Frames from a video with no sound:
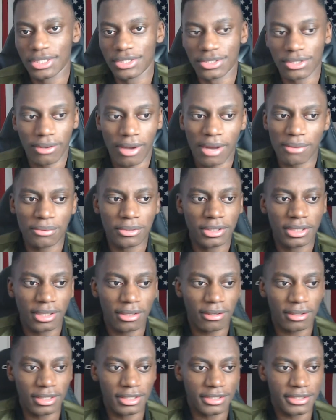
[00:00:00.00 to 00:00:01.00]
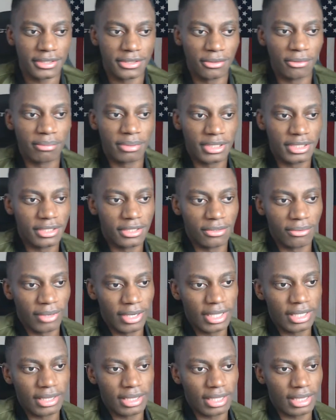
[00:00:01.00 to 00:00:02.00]
so I wouldn't call it stupid to do
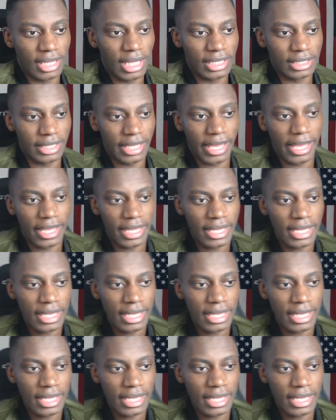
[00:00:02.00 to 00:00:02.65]
anything like that.